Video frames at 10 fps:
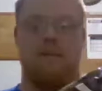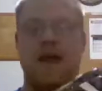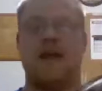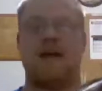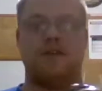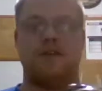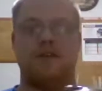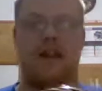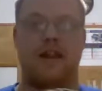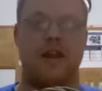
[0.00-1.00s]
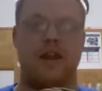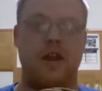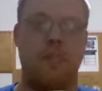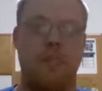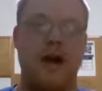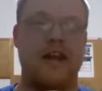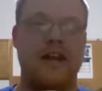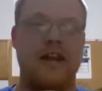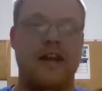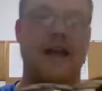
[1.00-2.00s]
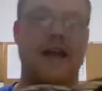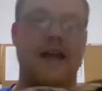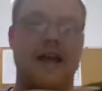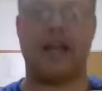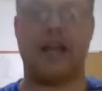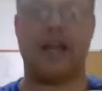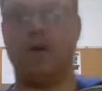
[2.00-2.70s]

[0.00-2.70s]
may have needed a new body and a